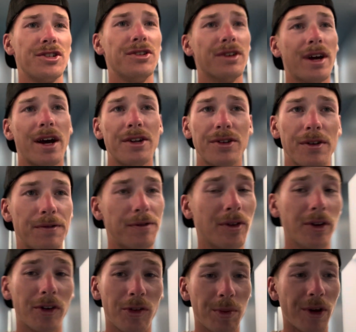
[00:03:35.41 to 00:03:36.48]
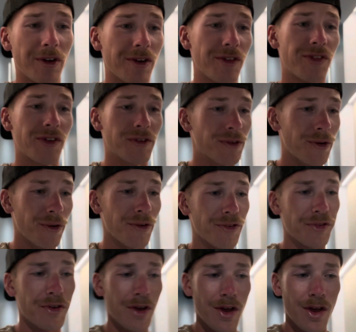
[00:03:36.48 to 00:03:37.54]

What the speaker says: you gotta do the full experience. So of course,